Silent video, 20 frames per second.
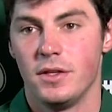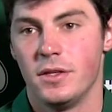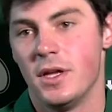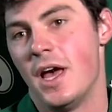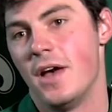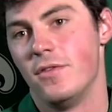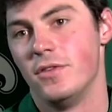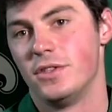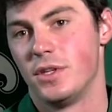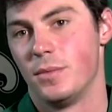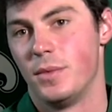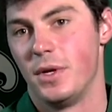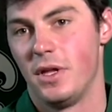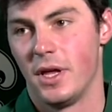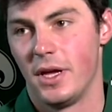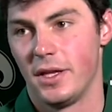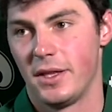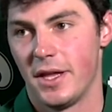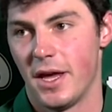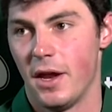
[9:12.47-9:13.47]
having somebody
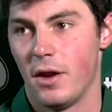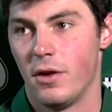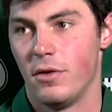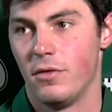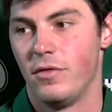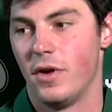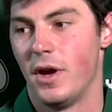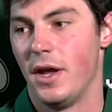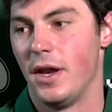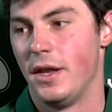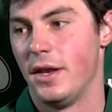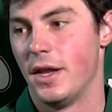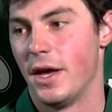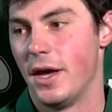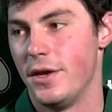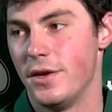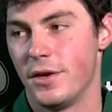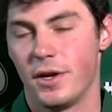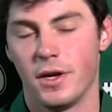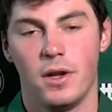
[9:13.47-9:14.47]
like that on a Friday night,
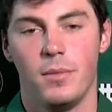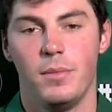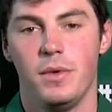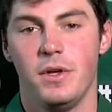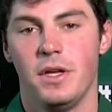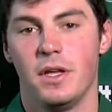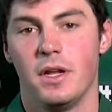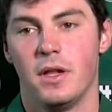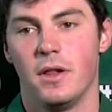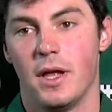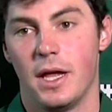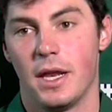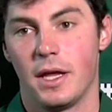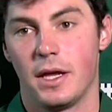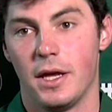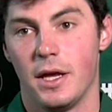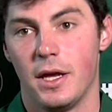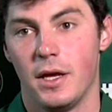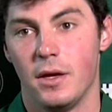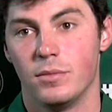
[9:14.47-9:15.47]
you're going to be in a lot of
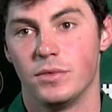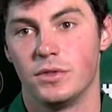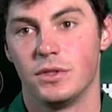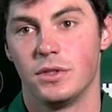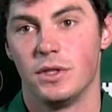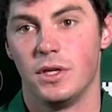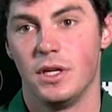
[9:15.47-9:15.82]
games.